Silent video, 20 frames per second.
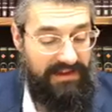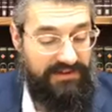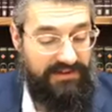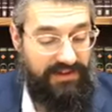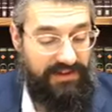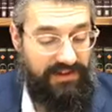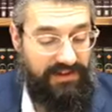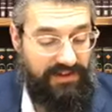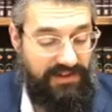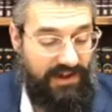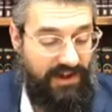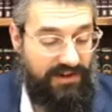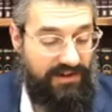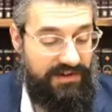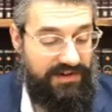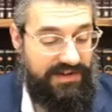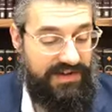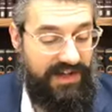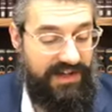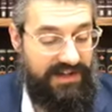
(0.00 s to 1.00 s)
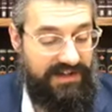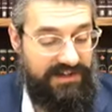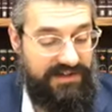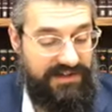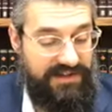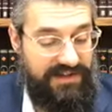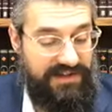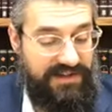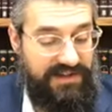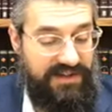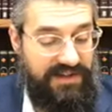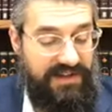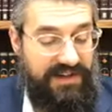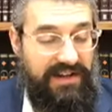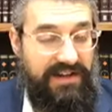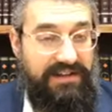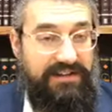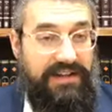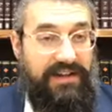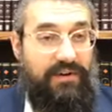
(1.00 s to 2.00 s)
So the Kli Yakar says
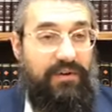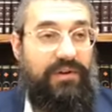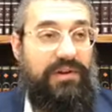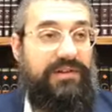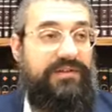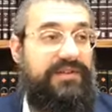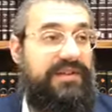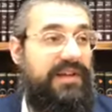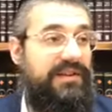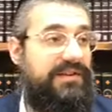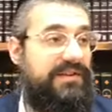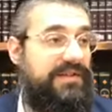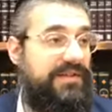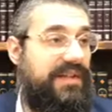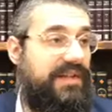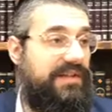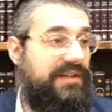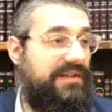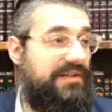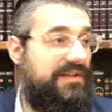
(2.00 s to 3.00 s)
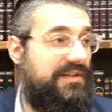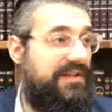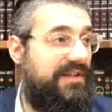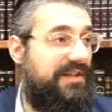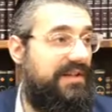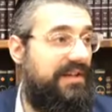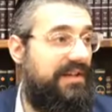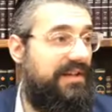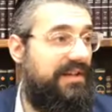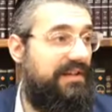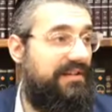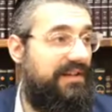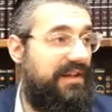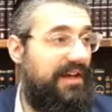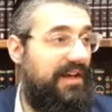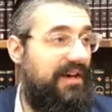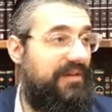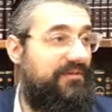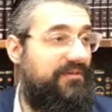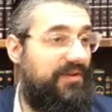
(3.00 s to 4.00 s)
that all of the other sins, they
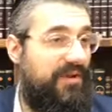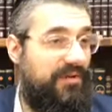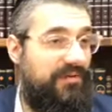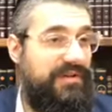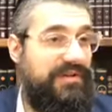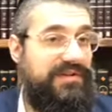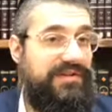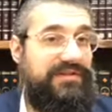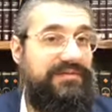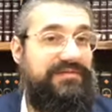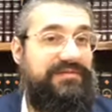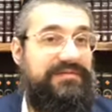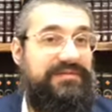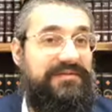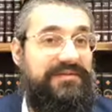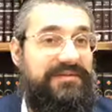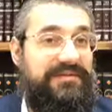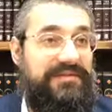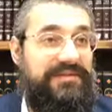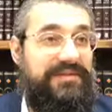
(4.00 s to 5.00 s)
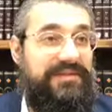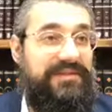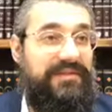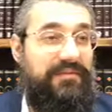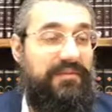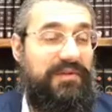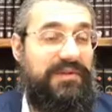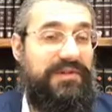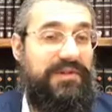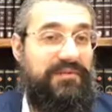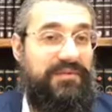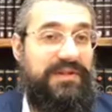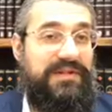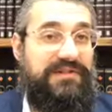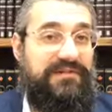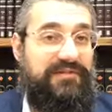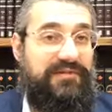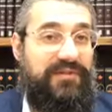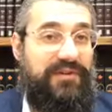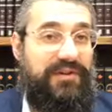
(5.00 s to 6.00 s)
come for a reason. What's the
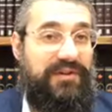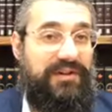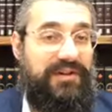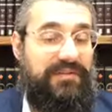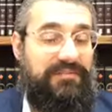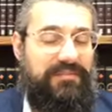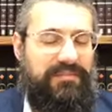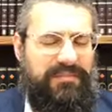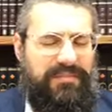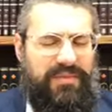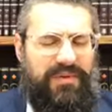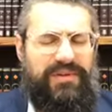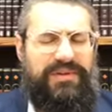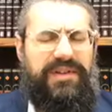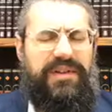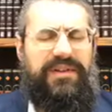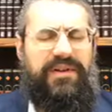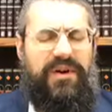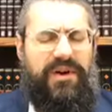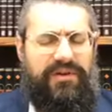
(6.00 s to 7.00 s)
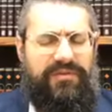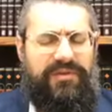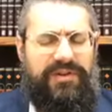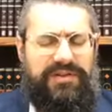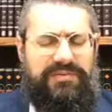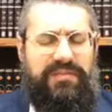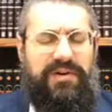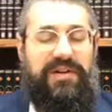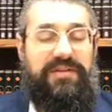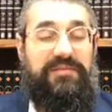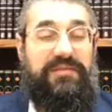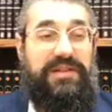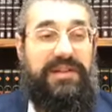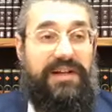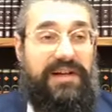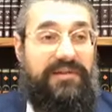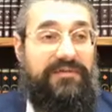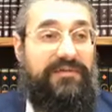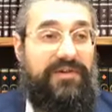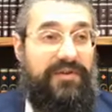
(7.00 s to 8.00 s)
reason for all the other offerings, pardon me? They
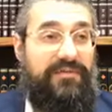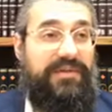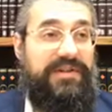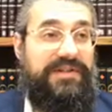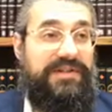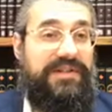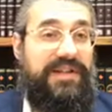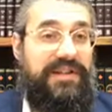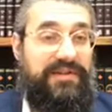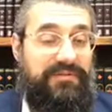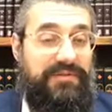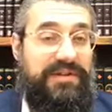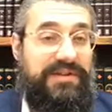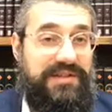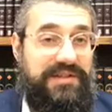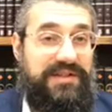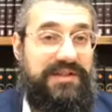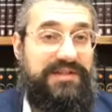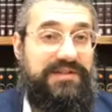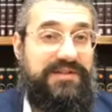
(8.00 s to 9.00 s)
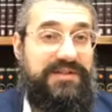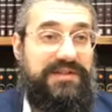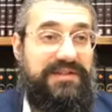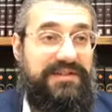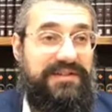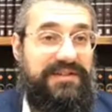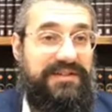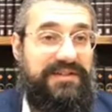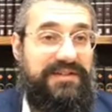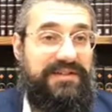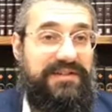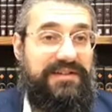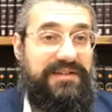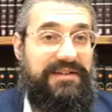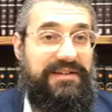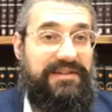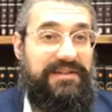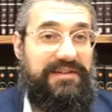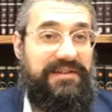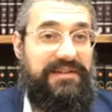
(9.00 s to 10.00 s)
come for a reason. And the reason is
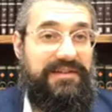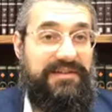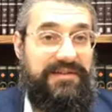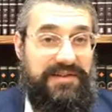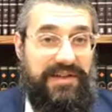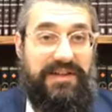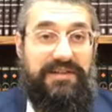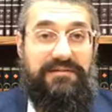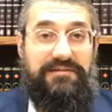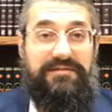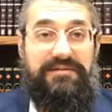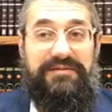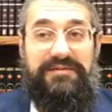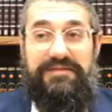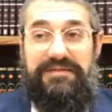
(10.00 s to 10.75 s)
sin,